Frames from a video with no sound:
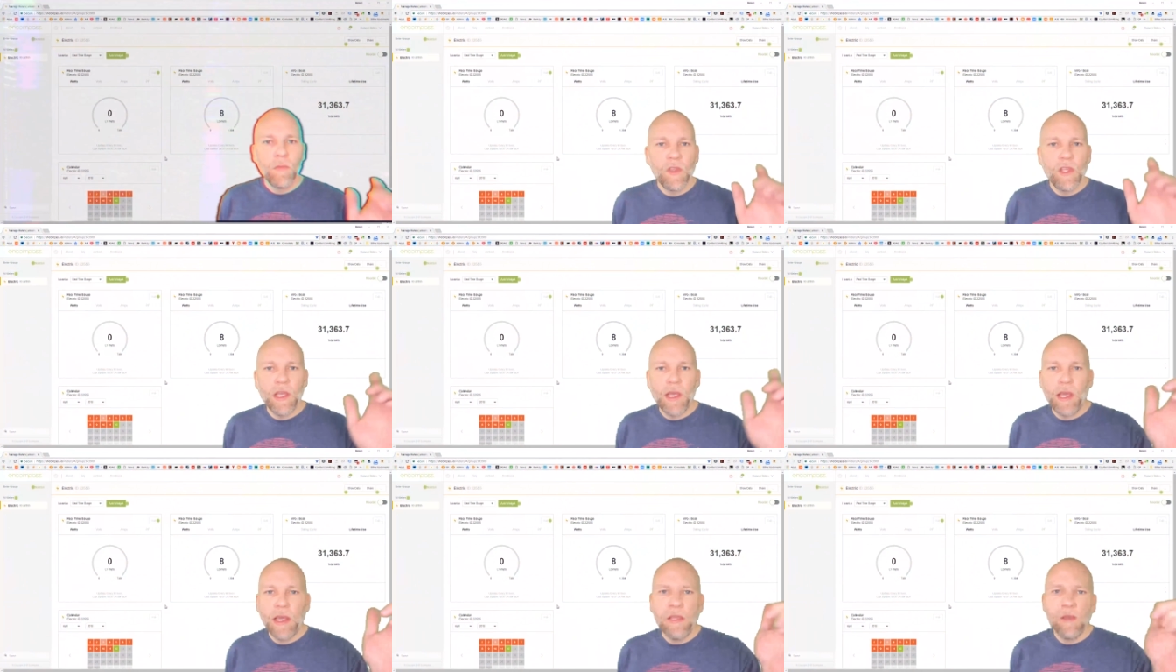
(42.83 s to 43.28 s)

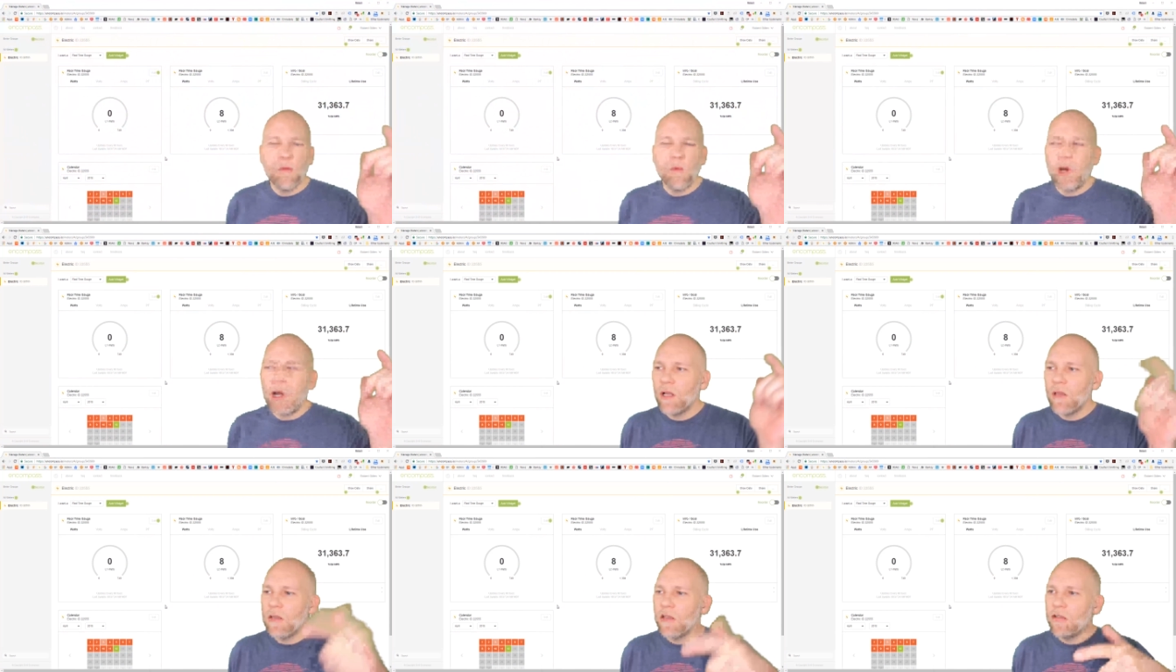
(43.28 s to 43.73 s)
The 8
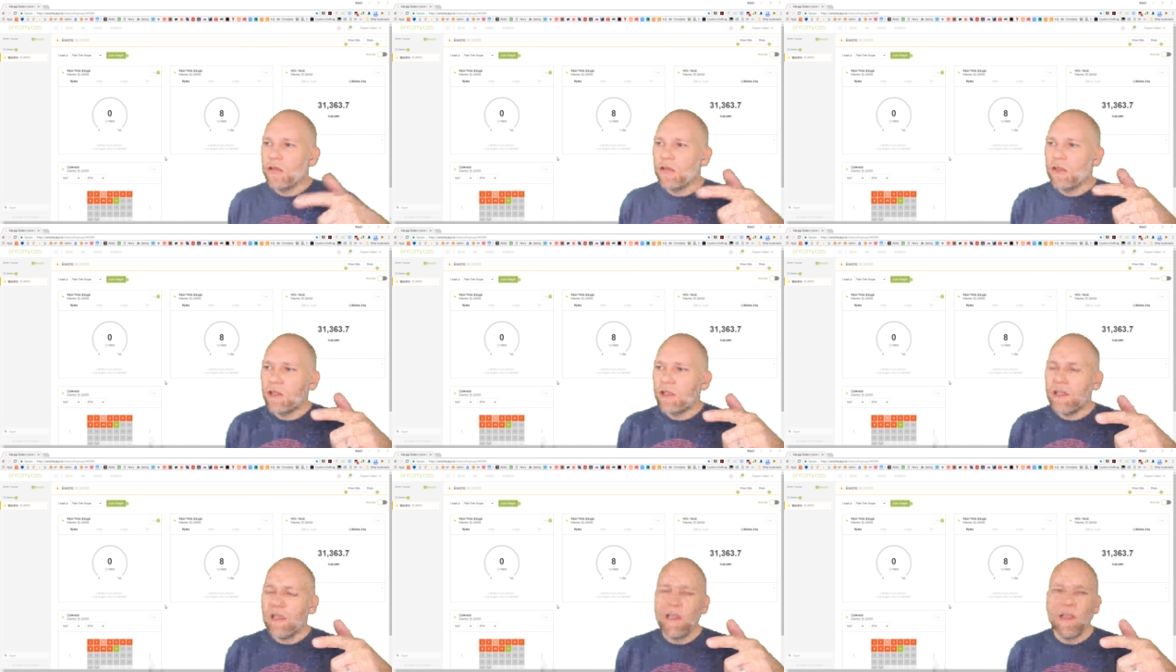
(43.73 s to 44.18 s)
watts you
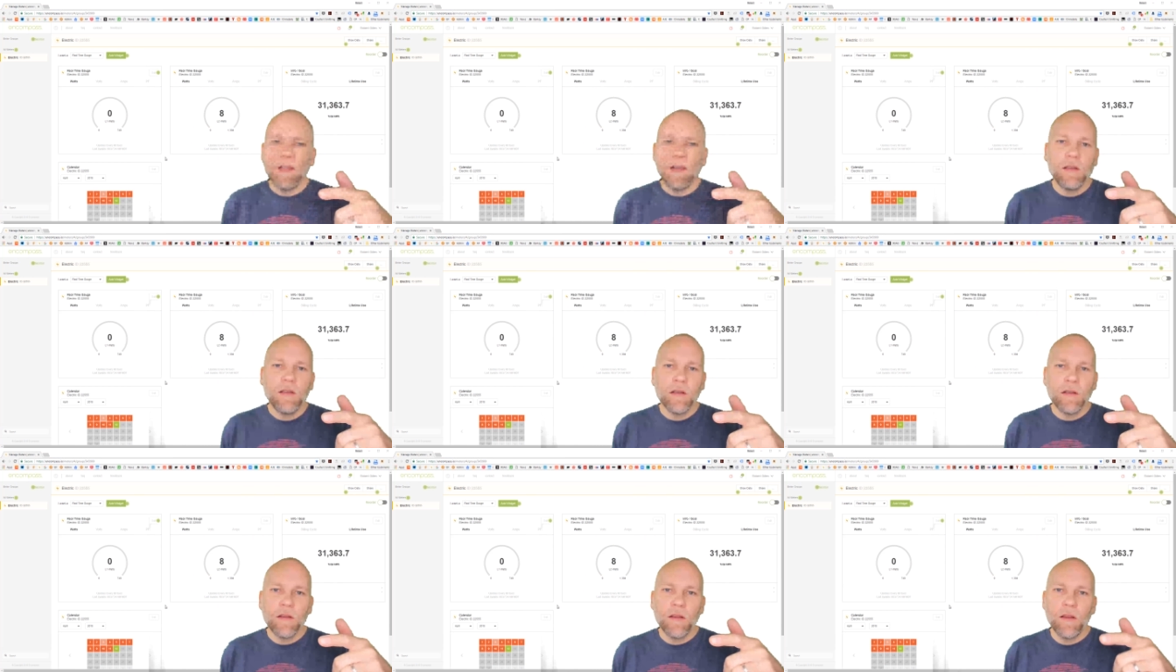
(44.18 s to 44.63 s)
see
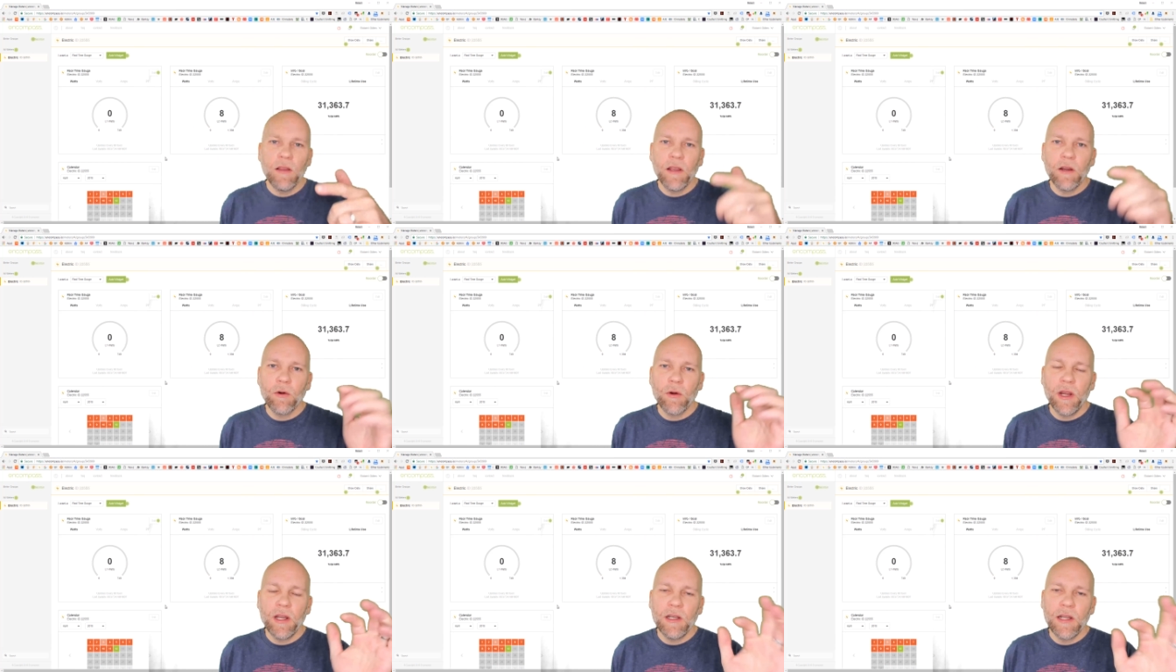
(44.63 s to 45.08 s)

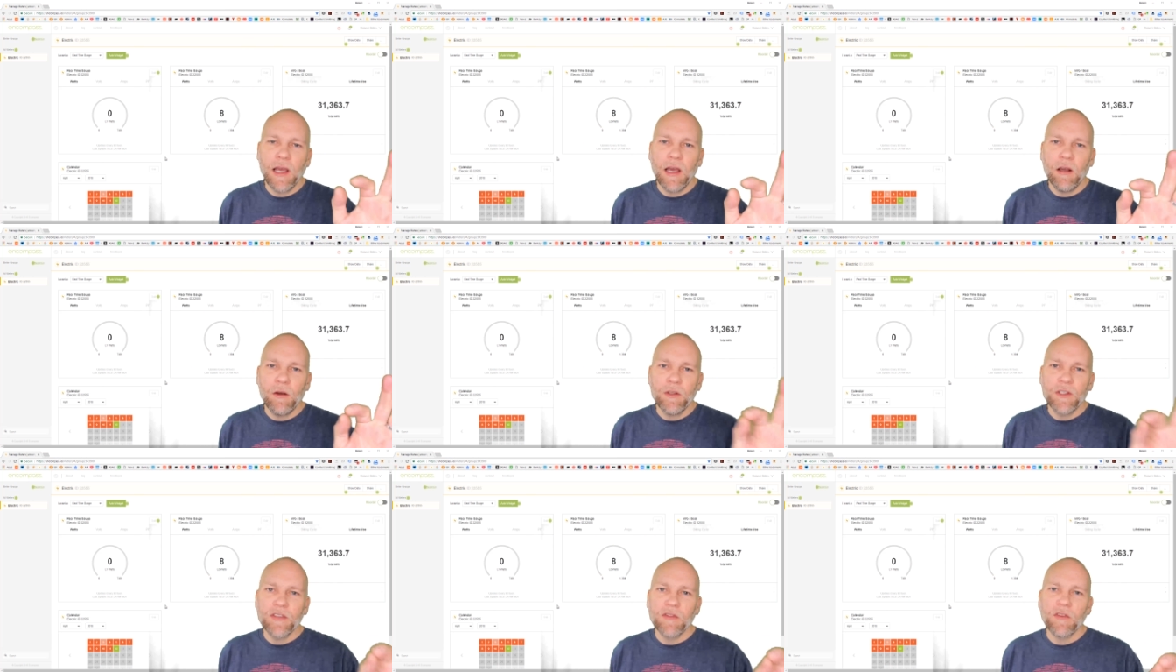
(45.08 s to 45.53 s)
there right
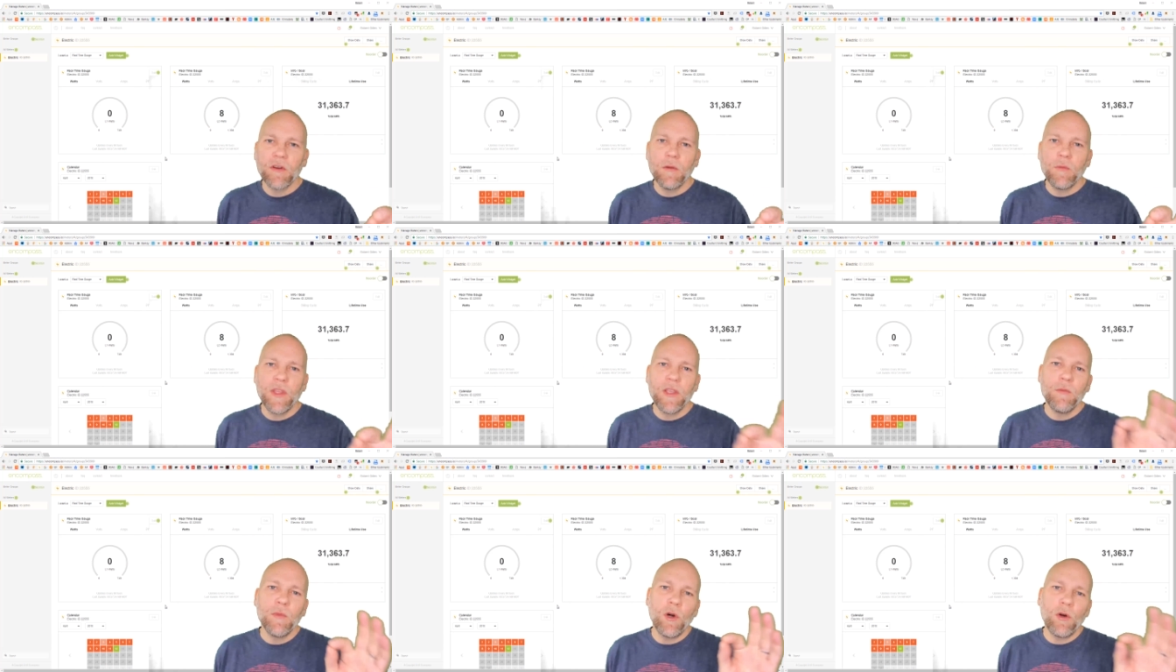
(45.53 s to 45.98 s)
now is from
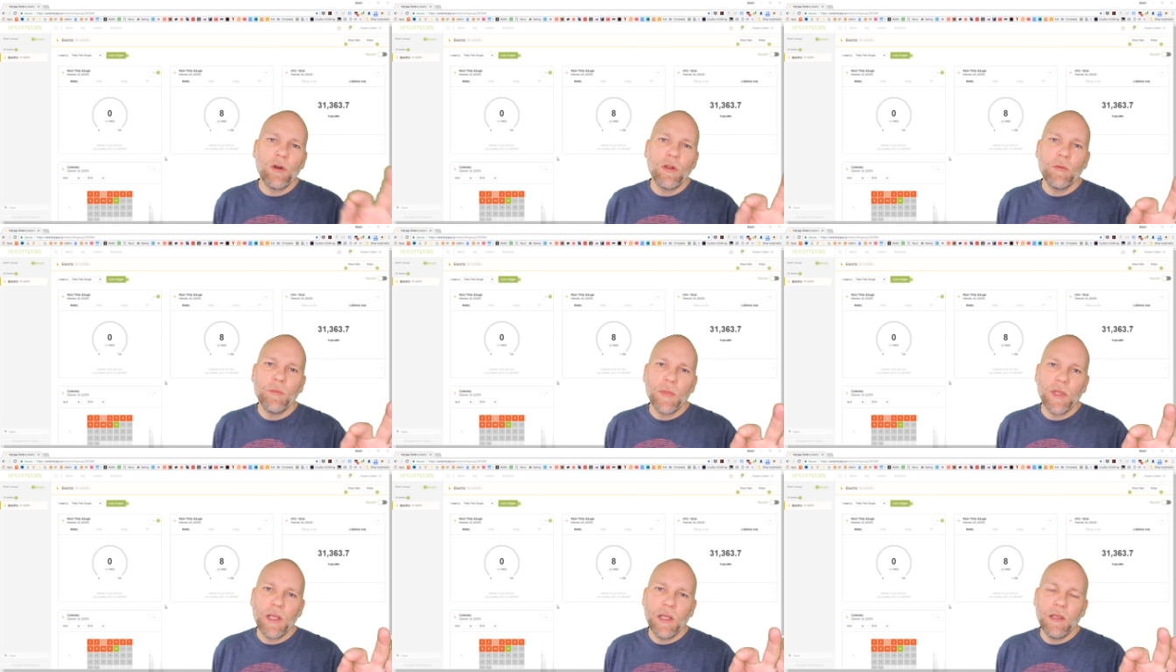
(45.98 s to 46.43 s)
the
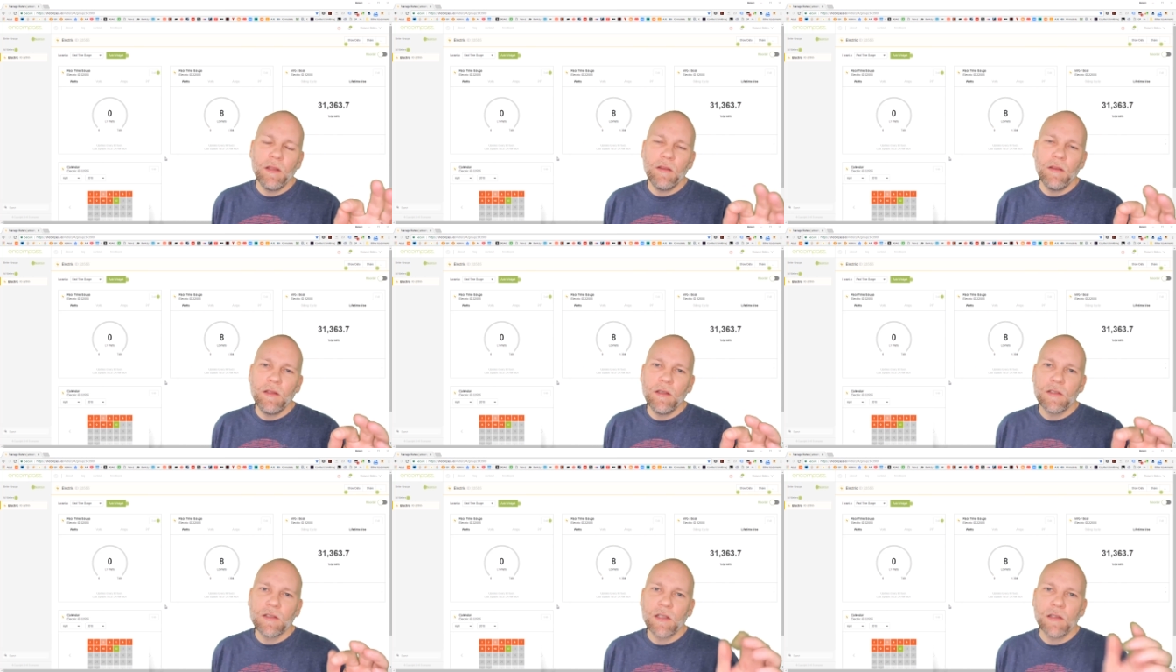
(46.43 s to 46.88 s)
modem and
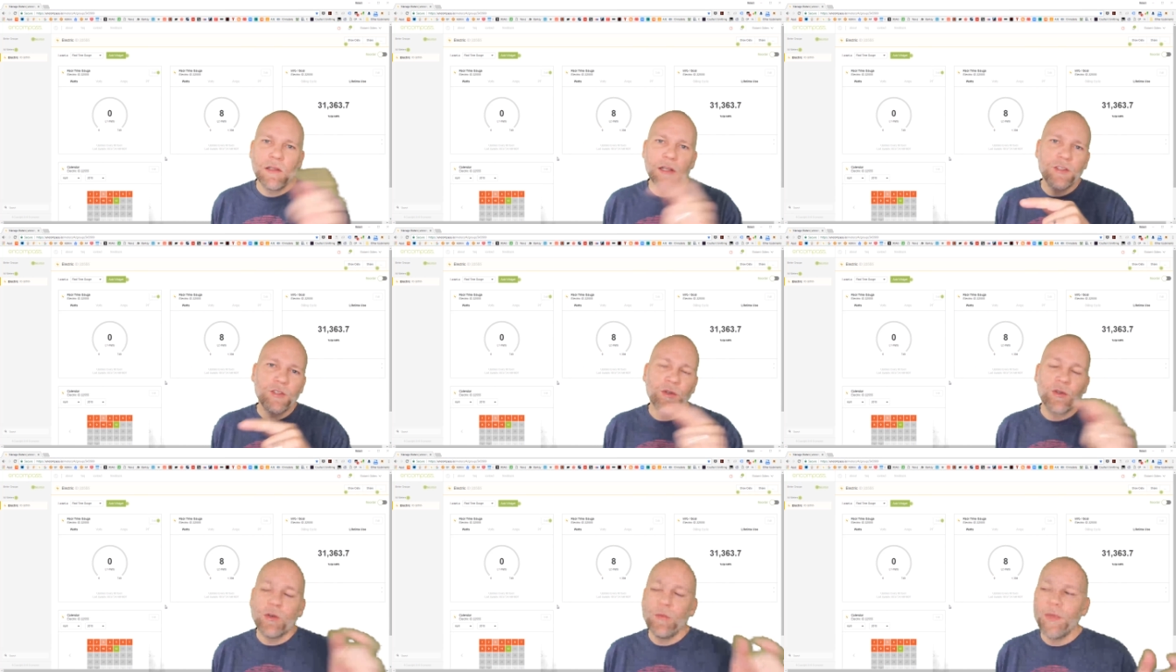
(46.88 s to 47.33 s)
this
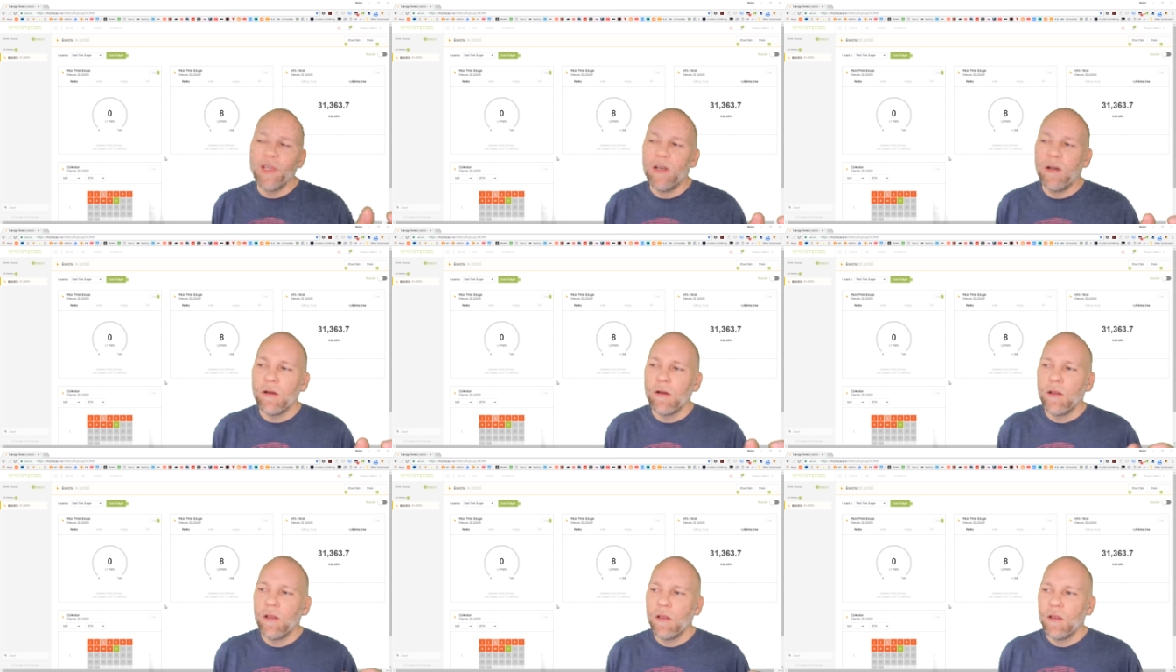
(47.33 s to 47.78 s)
electrical
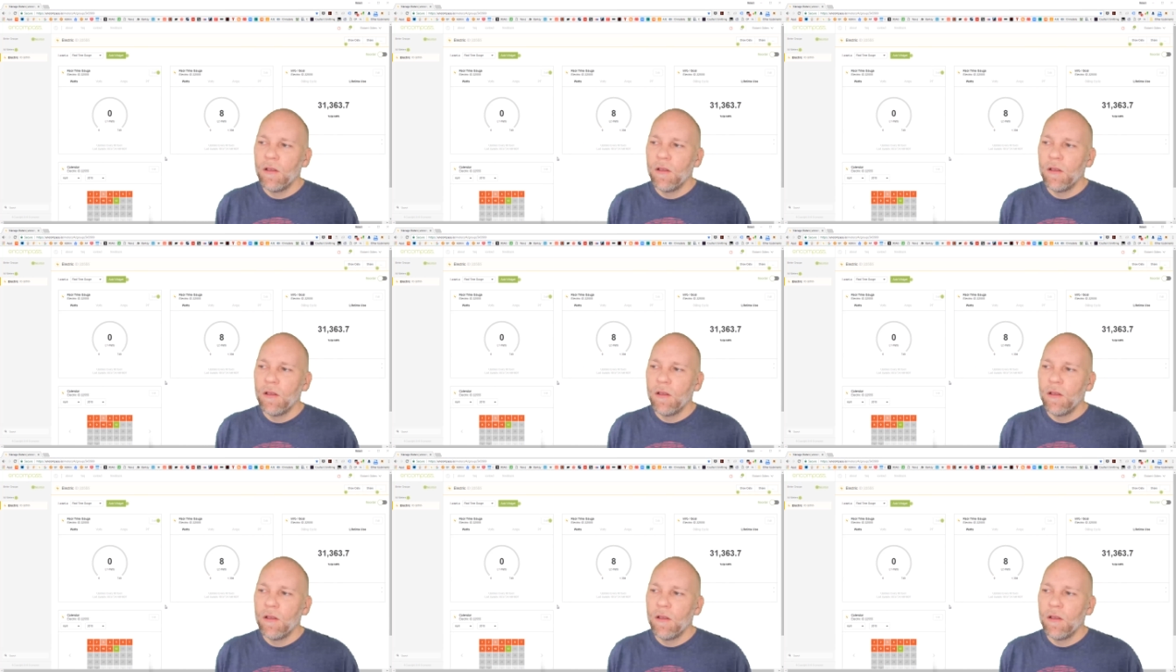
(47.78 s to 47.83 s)
meter.